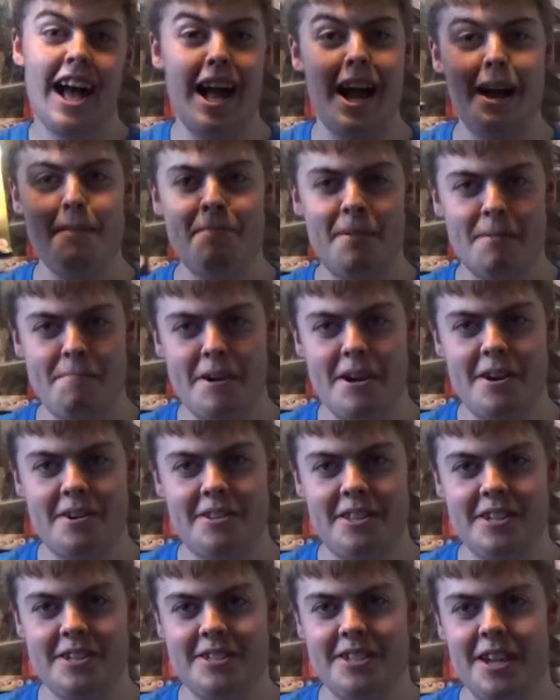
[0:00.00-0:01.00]
I'm
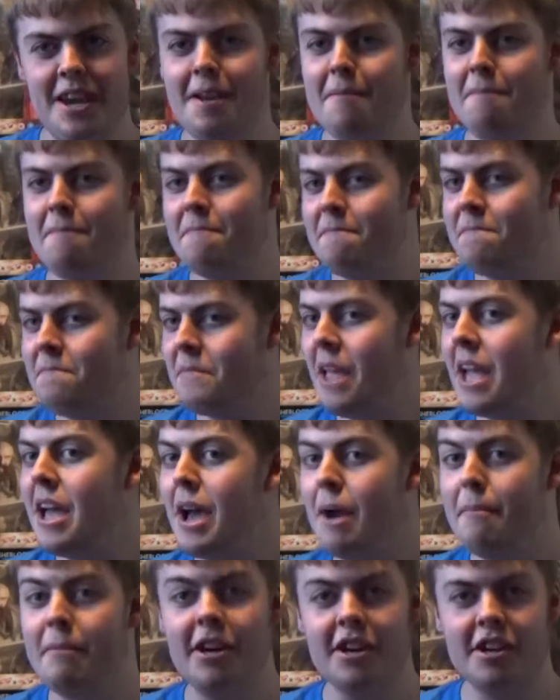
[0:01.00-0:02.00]
prepared this time.
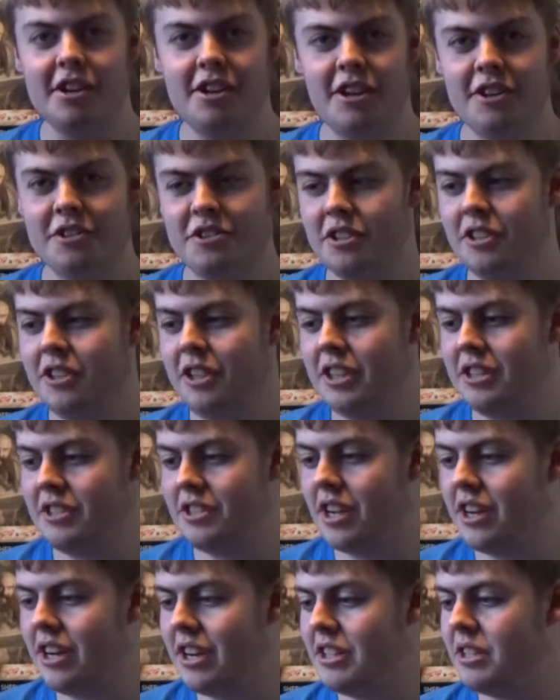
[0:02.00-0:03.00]
American Hustle is
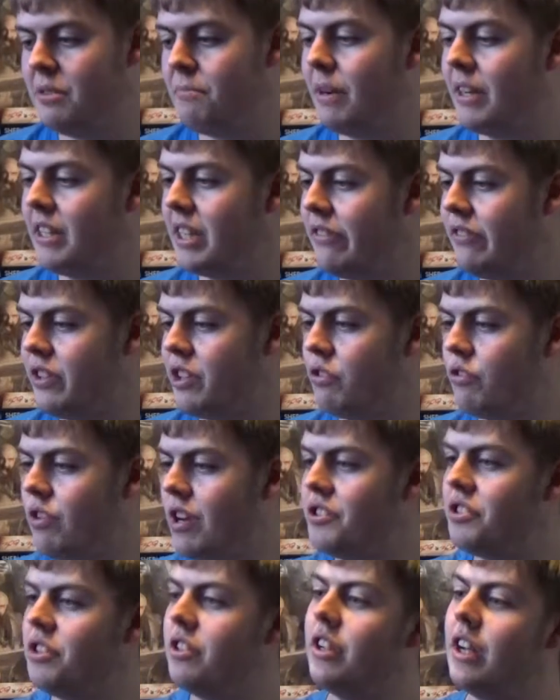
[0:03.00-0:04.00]
directed by David O.
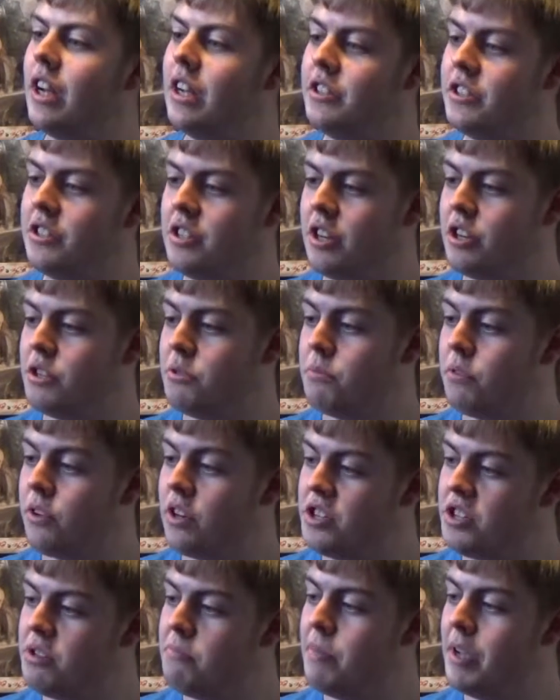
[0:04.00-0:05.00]
Russell and stars
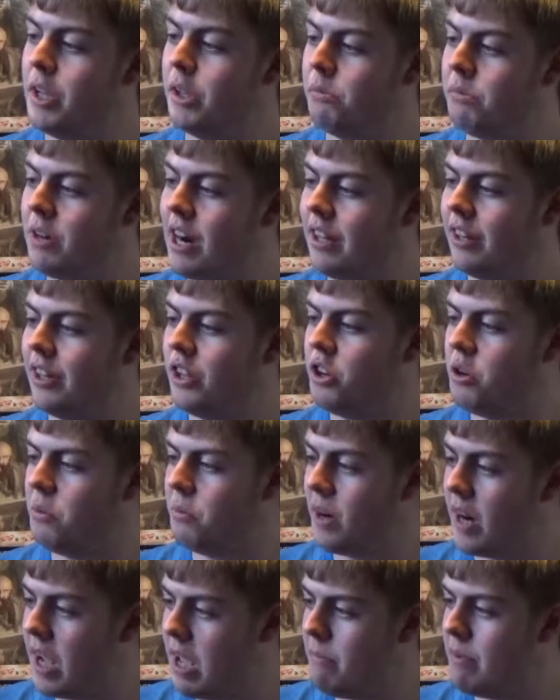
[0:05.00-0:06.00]
Christian Bale, Bradley
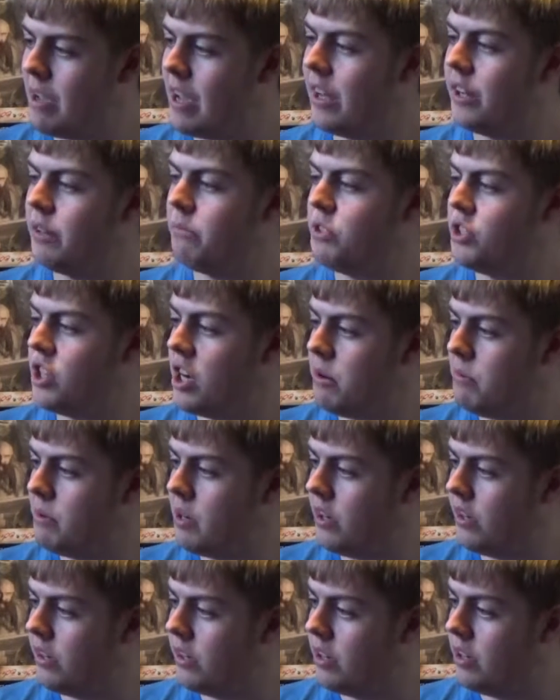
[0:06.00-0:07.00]
Cooper, Amy Adams,
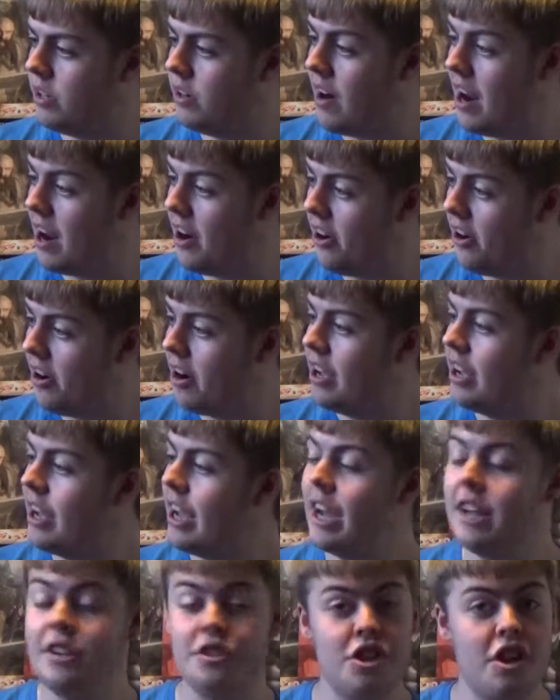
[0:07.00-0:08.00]
Jeremy Renner
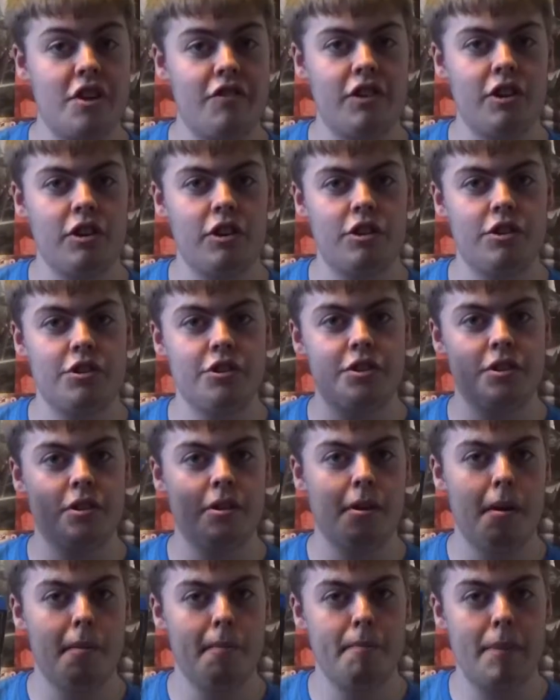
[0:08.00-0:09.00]
and Jennifer Lawrence.
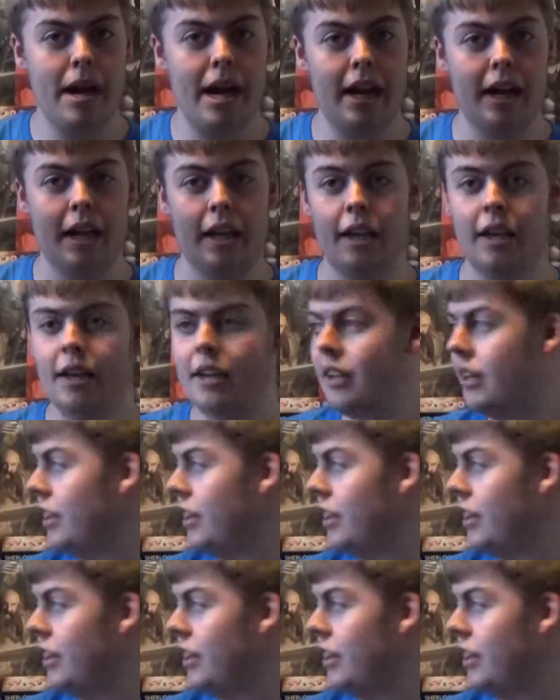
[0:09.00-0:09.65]
Bang.